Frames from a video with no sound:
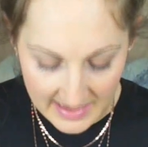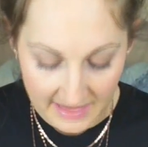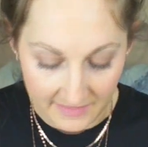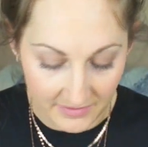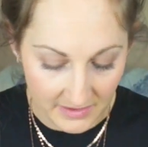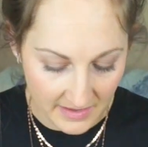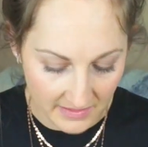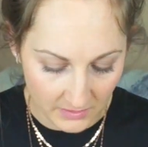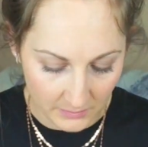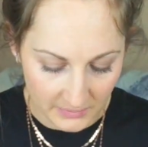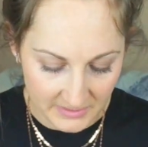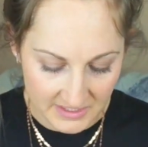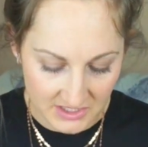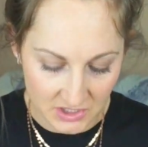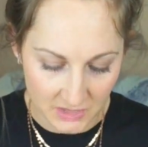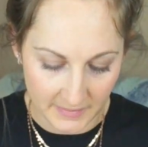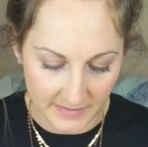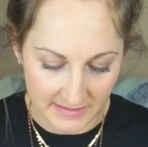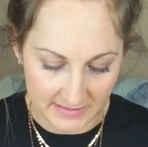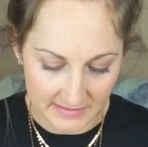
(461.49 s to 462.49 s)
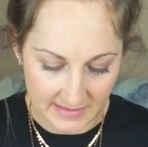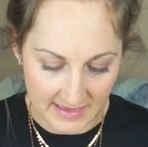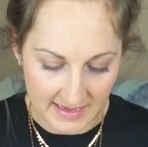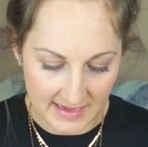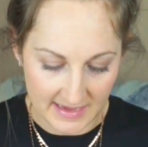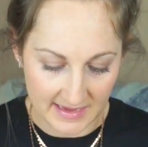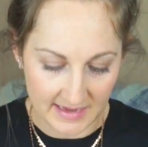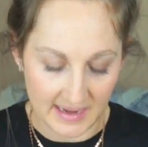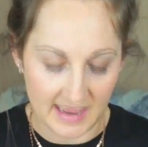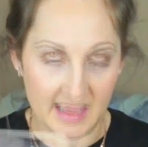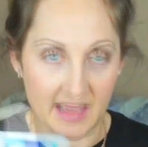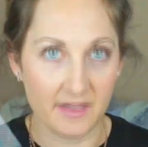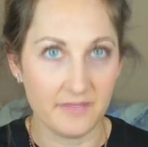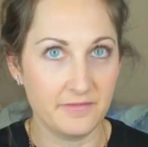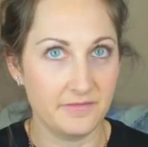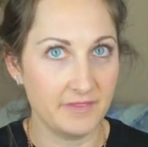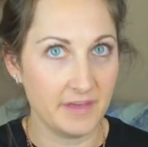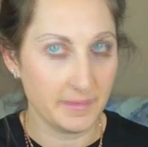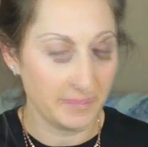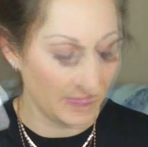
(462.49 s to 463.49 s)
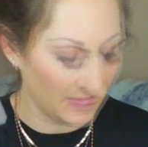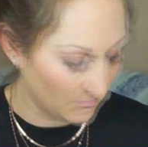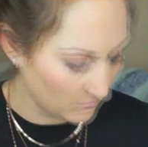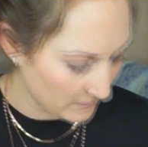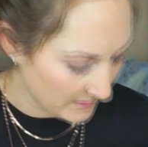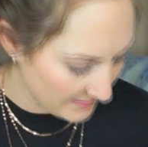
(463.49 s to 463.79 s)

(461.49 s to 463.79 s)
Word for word: I have another blister band-aid. I have feminine